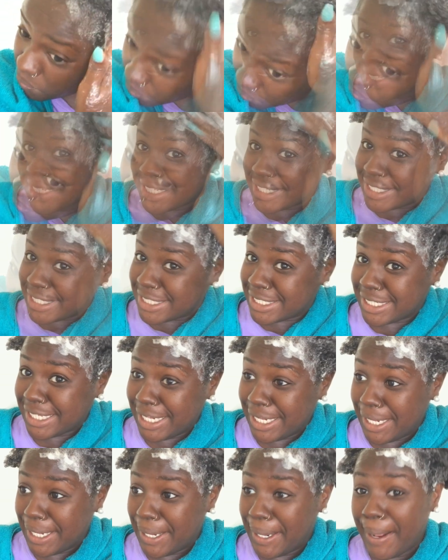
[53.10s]
can
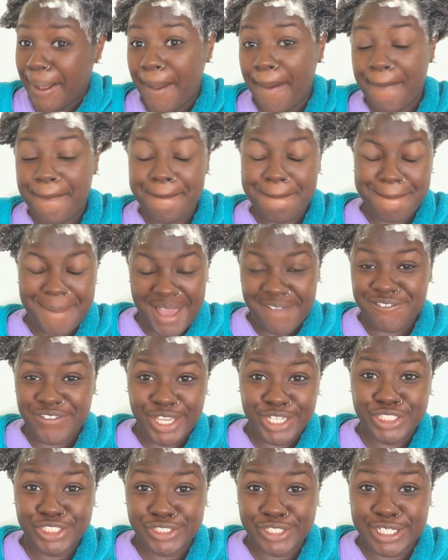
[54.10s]
see my
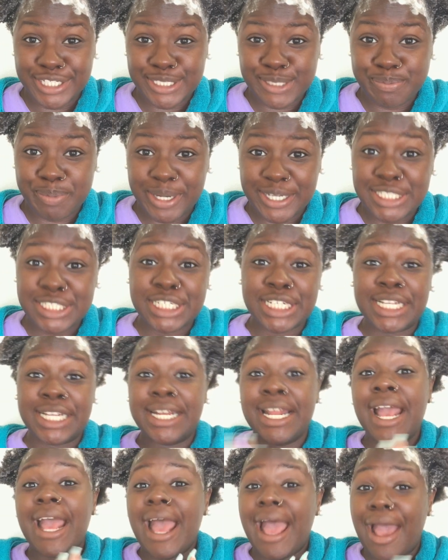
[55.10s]
facial
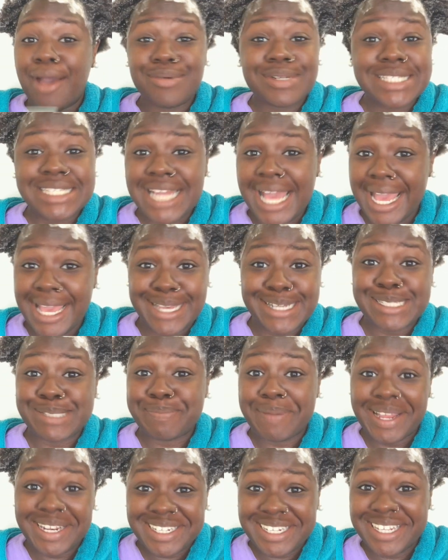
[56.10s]
expression, I was not
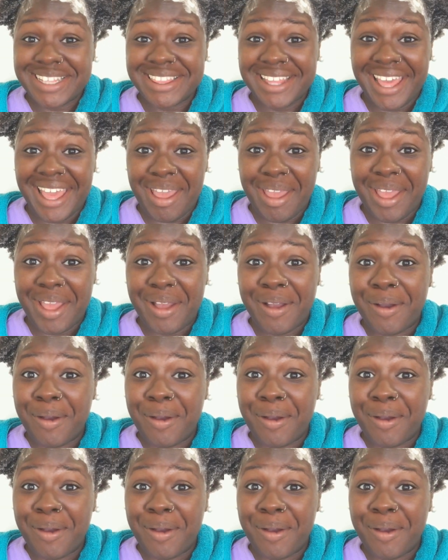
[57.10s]
expecting that.